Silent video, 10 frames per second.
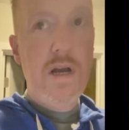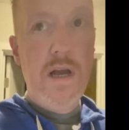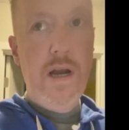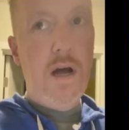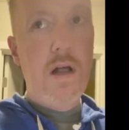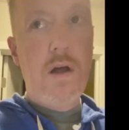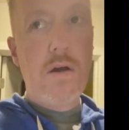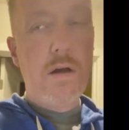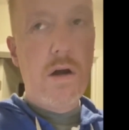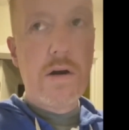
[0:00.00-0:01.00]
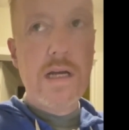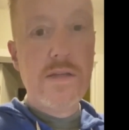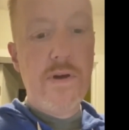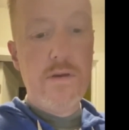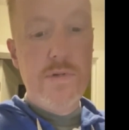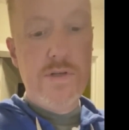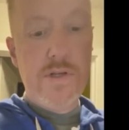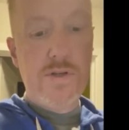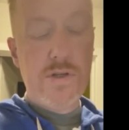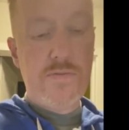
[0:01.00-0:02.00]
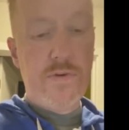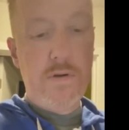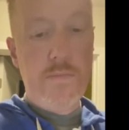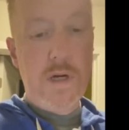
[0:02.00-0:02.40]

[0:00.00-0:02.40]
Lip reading: and all kinds of other musicians from